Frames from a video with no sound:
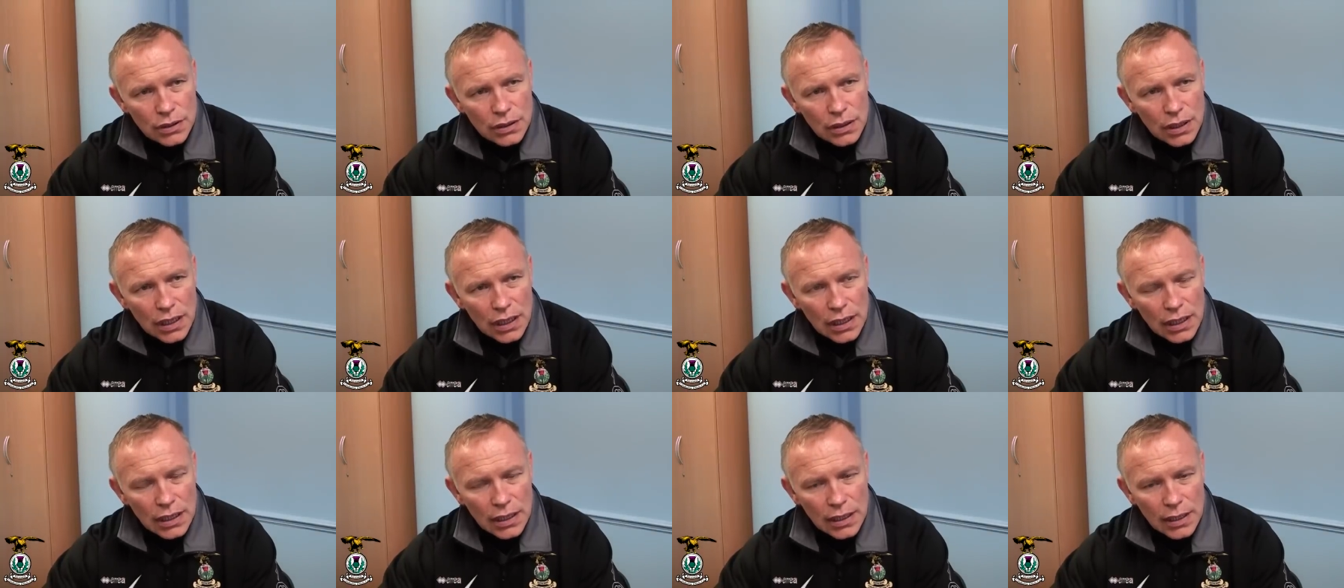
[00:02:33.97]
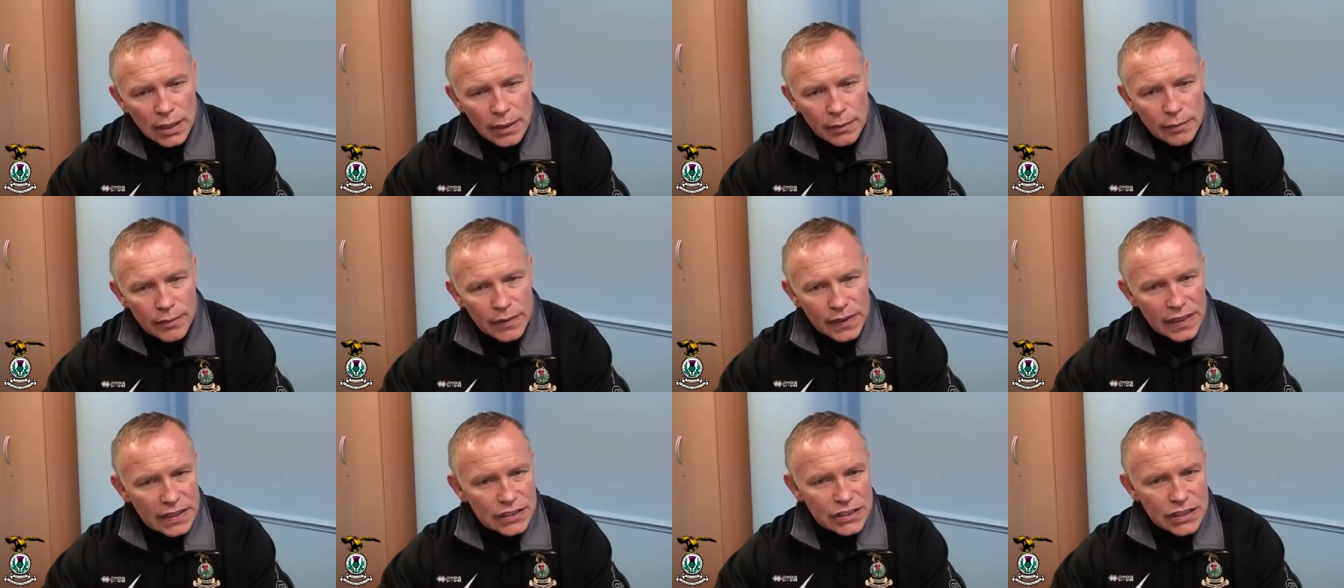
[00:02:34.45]

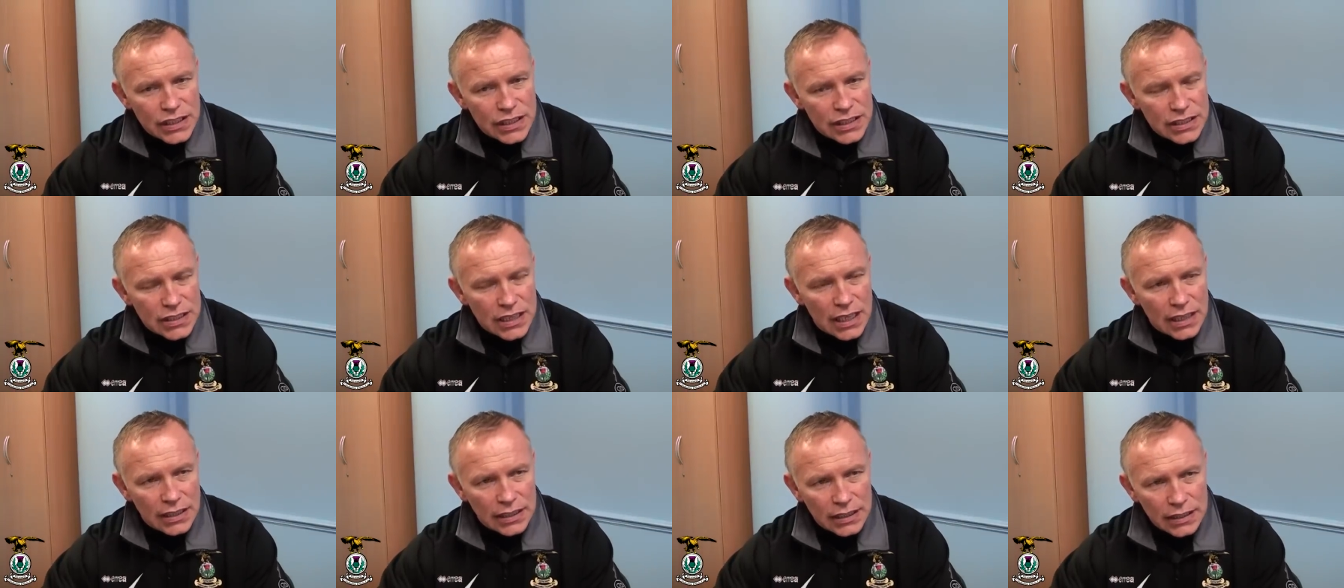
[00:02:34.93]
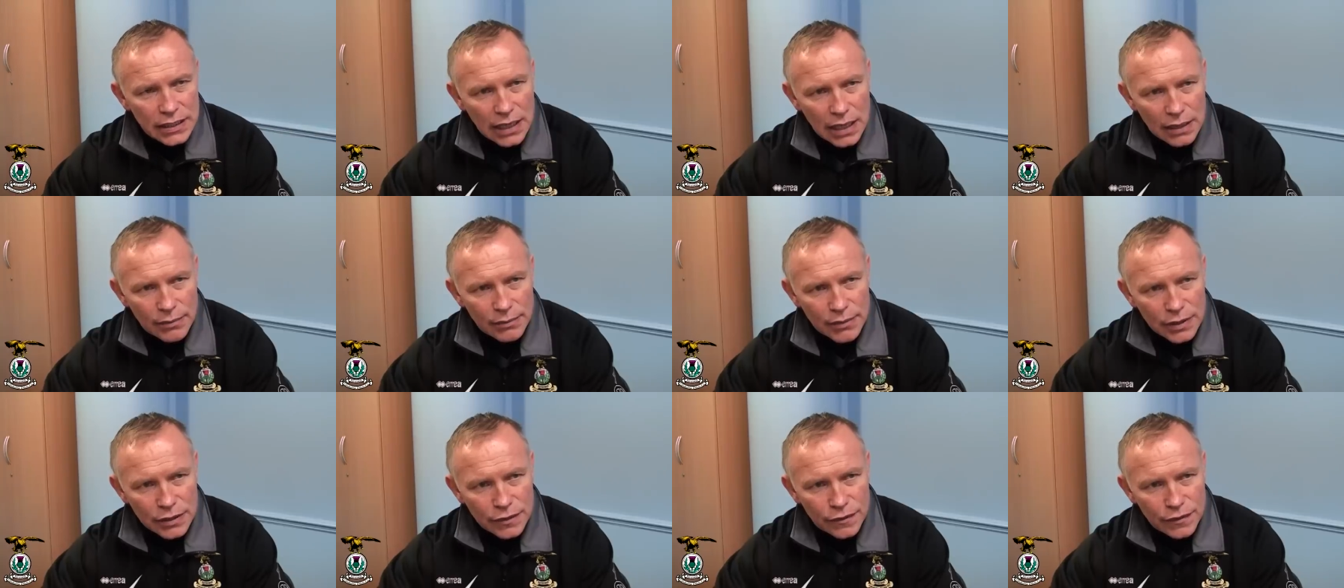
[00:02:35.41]
Richie sitting in that
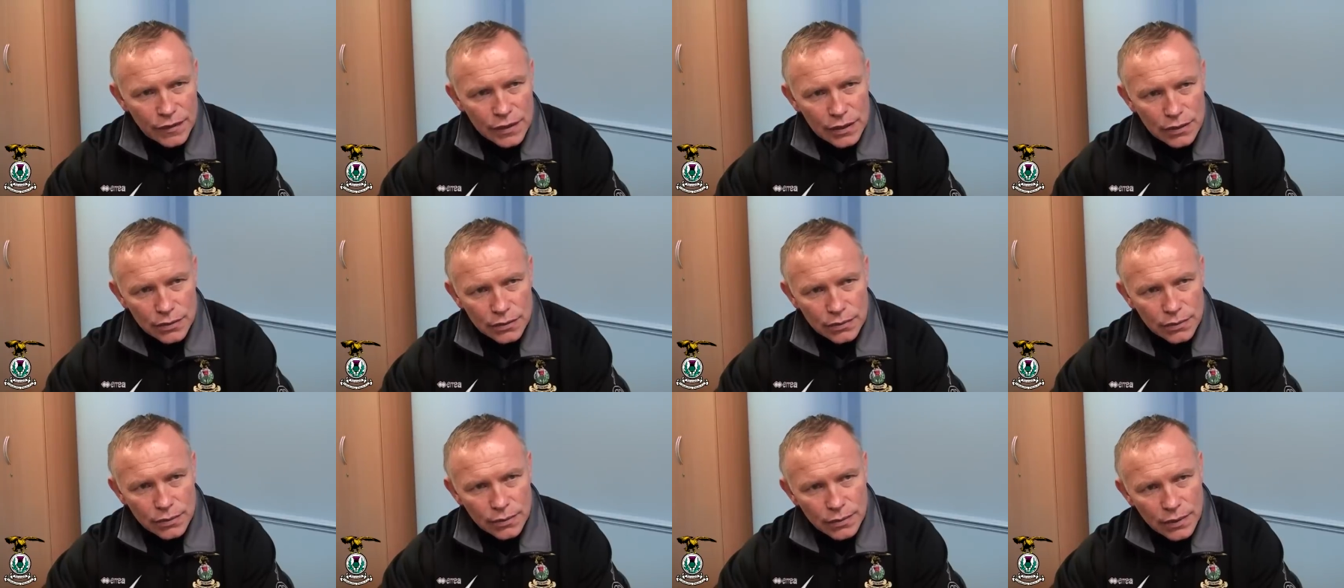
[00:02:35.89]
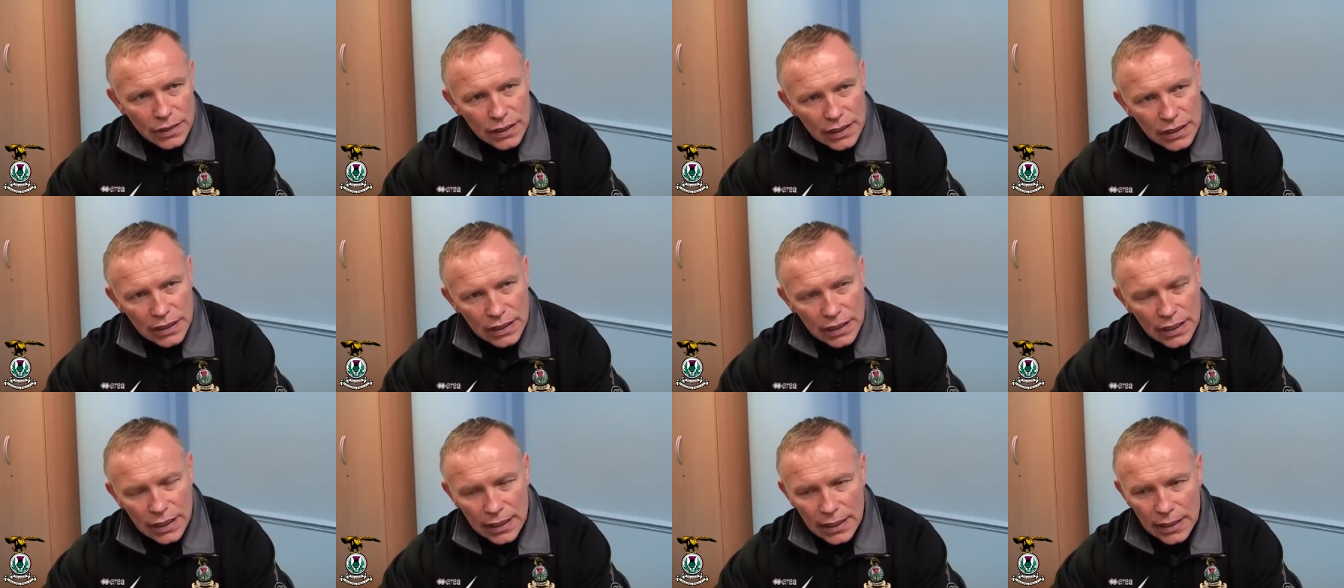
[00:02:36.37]
midfield
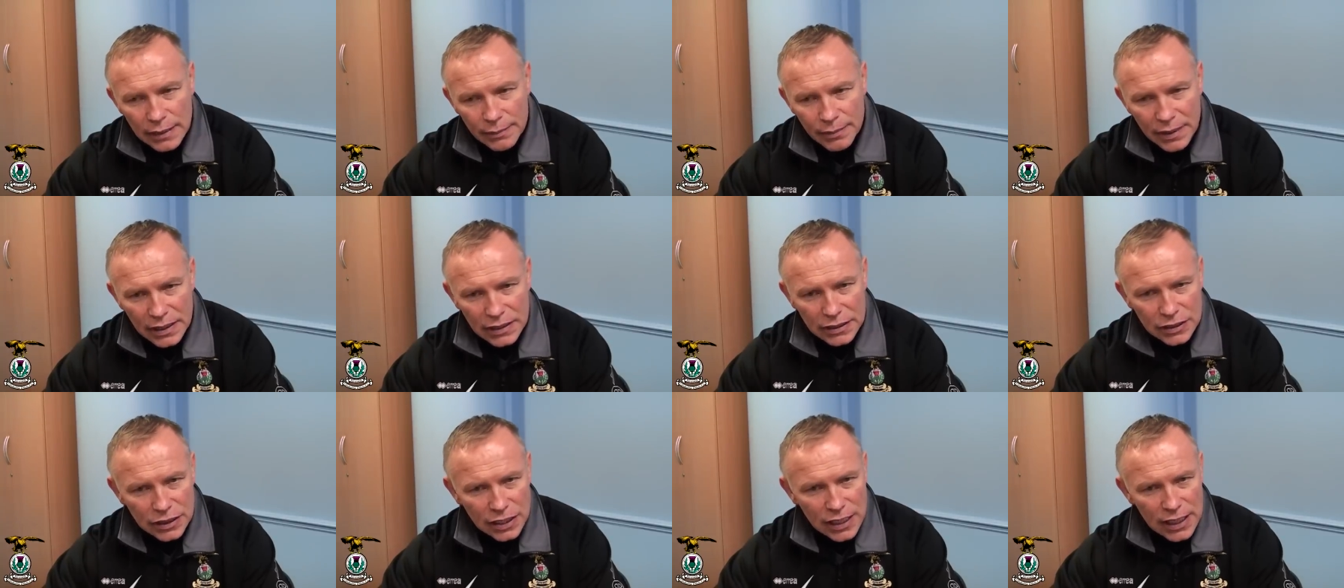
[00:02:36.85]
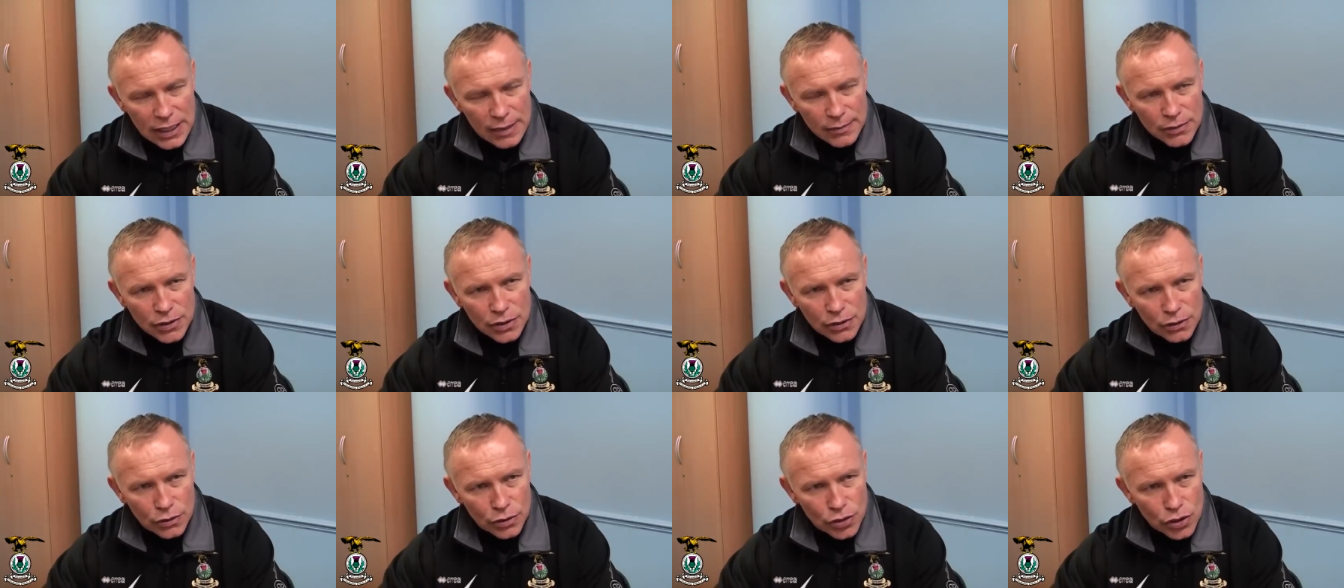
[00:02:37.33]
with big
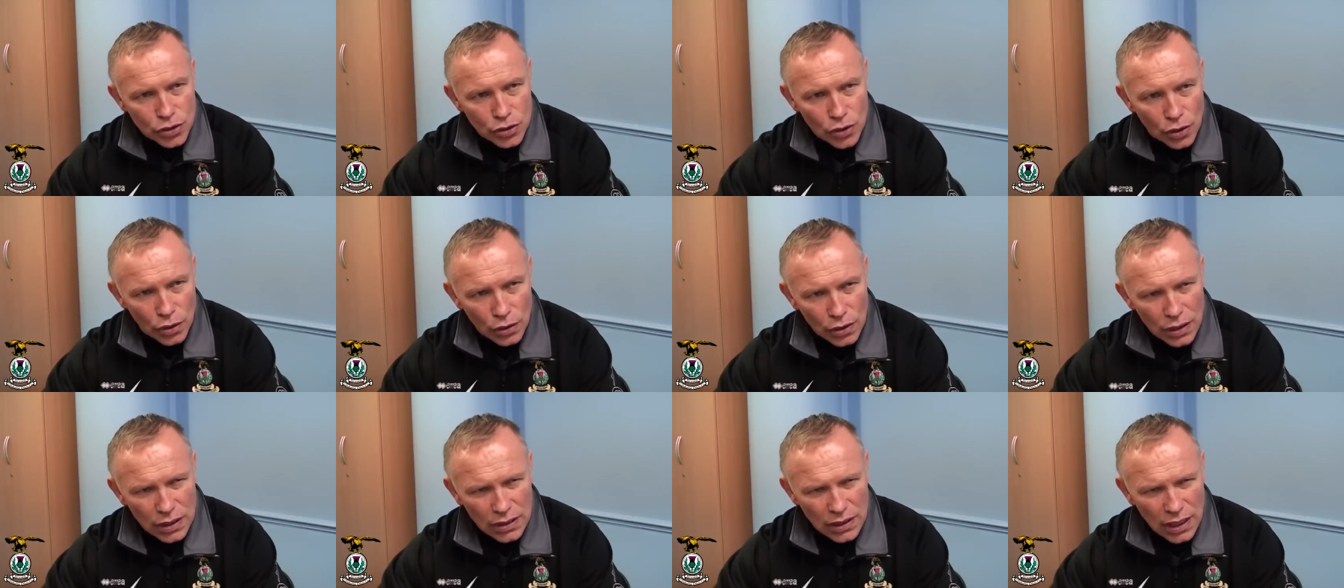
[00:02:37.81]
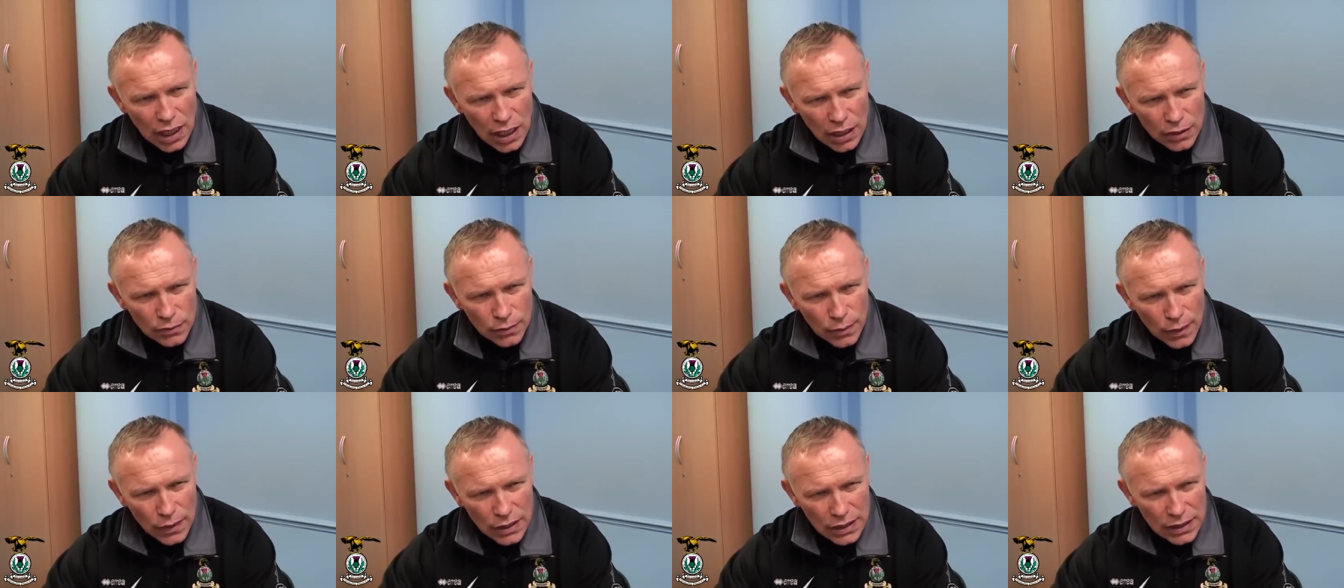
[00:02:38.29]
drapes, you know, solid,
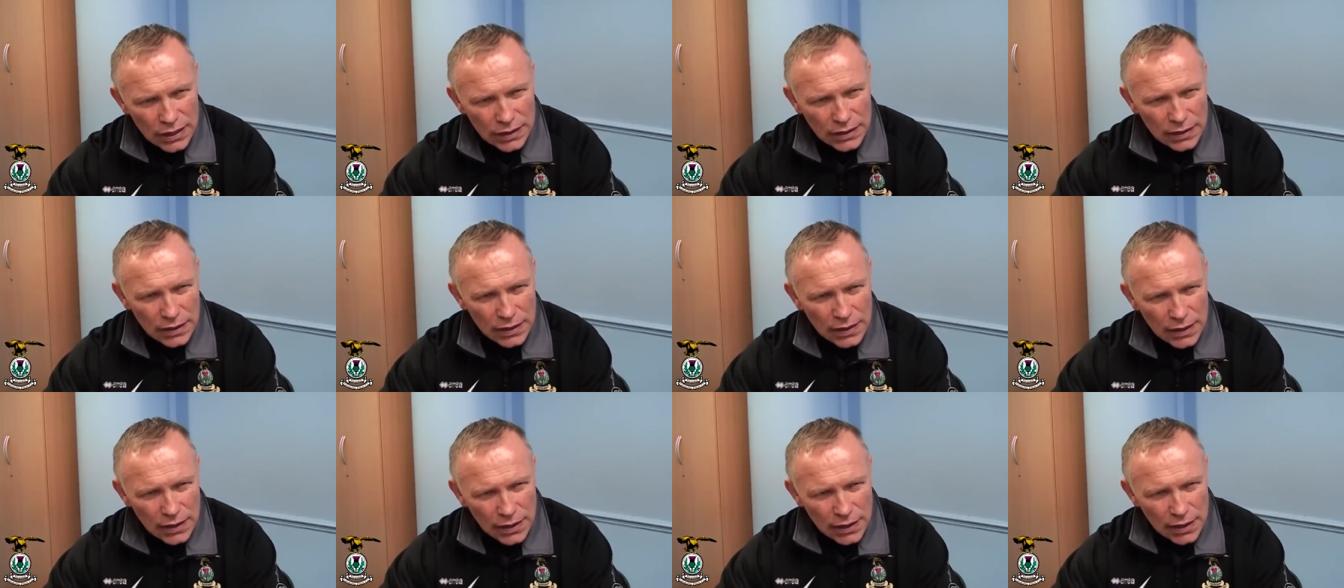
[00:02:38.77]
hard working.